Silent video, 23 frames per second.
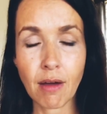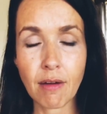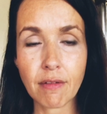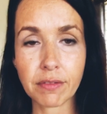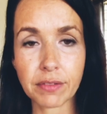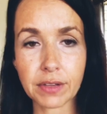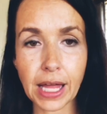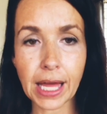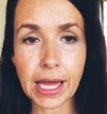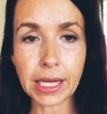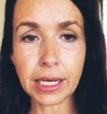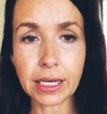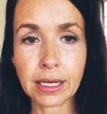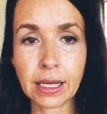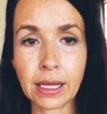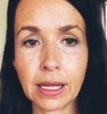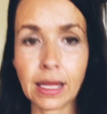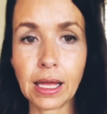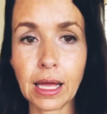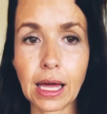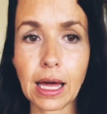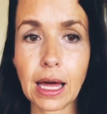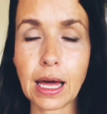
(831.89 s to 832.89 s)
flight
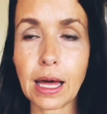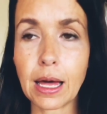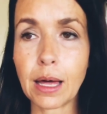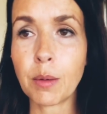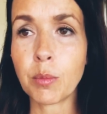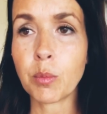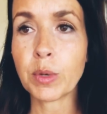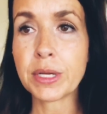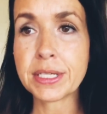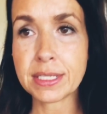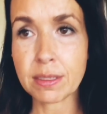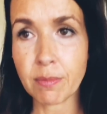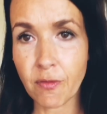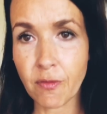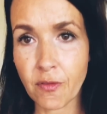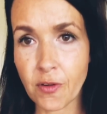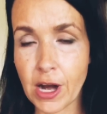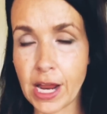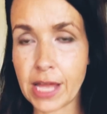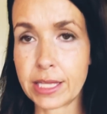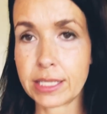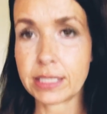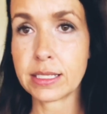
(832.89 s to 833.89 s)
um, with some
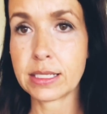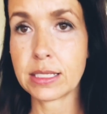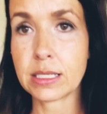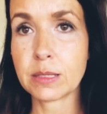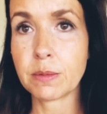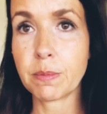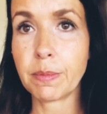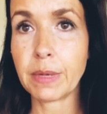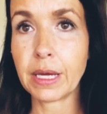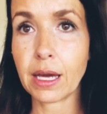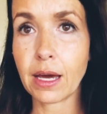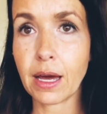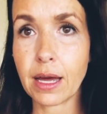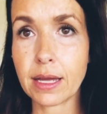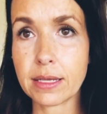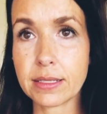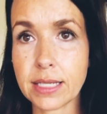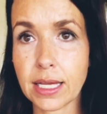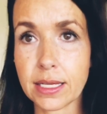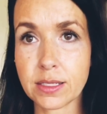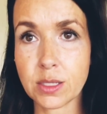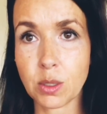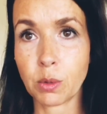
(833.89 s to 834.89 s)
friends because
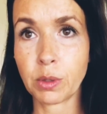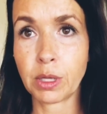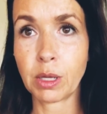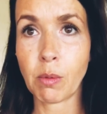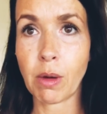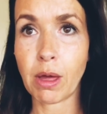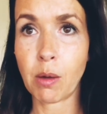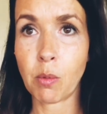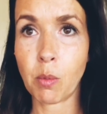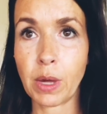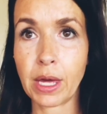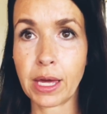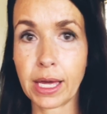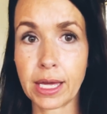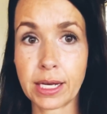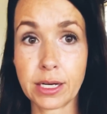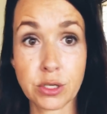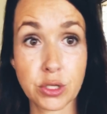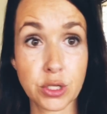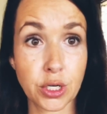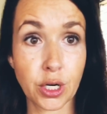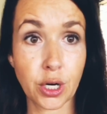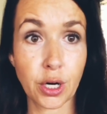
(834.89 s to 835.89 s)
that's the only way we can
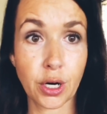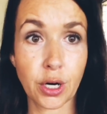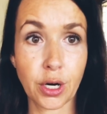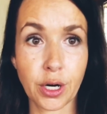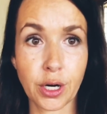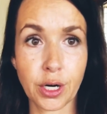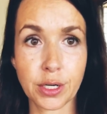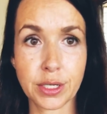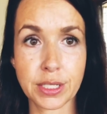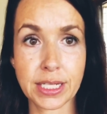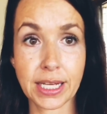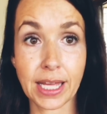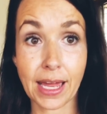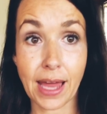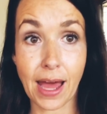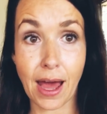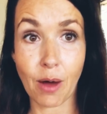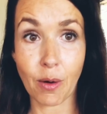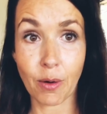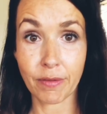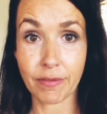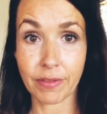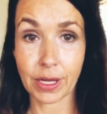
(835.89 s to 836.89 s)
assure her to get
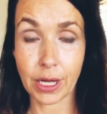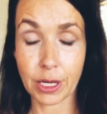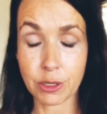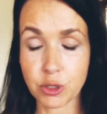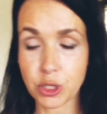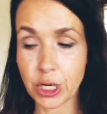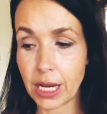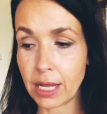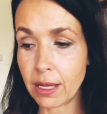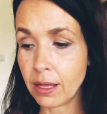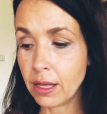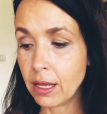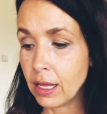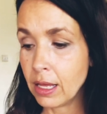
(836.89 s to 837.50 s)
out of the country.